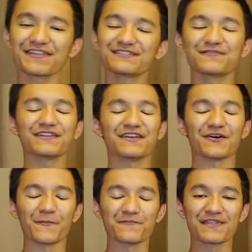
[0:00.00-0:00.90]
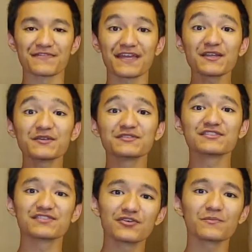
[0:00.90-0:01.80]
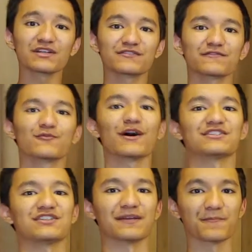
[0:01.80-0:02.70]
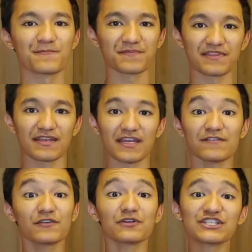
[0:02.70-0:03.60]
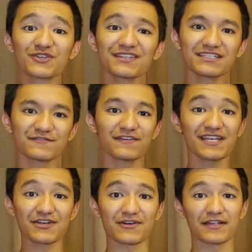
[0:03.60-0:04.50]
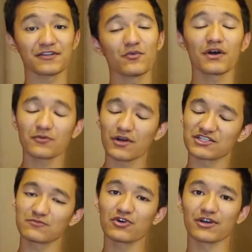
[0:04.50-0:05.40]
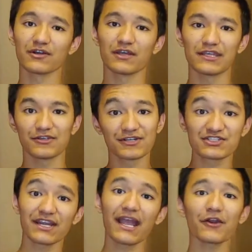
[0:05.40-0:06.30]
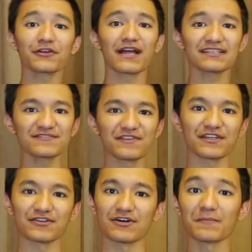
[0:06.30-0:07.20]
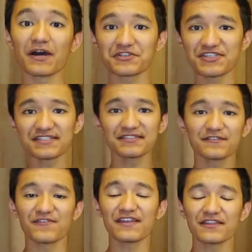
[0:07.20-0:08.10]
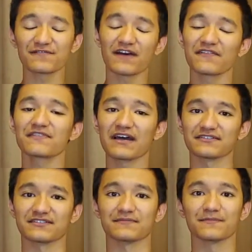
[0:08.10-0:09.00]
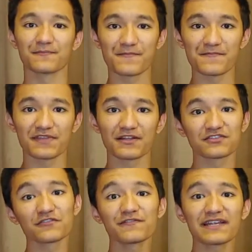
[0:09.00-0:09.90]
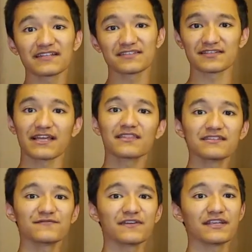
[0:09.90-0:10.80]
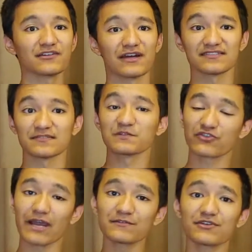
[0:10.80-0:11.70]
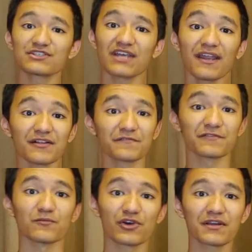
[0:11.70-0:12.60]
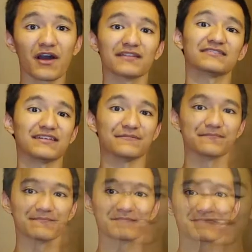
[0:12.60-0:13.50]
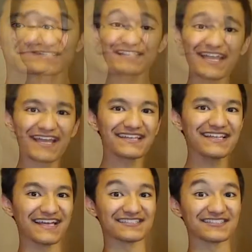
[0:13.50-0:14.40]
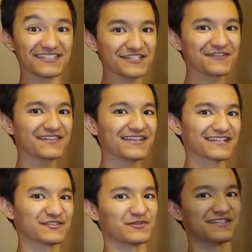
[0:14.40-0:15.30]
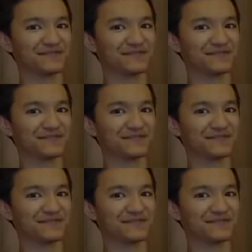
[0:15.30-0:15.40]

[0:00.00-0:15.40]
this video. Thank you so much for watching. If you enjoyed this video and you want to watch more, you could check out our last video about Jesus feeding the 5,000. Don't forget to like this video and subscribe to our channel for more content. Thanks again and see you in the next one.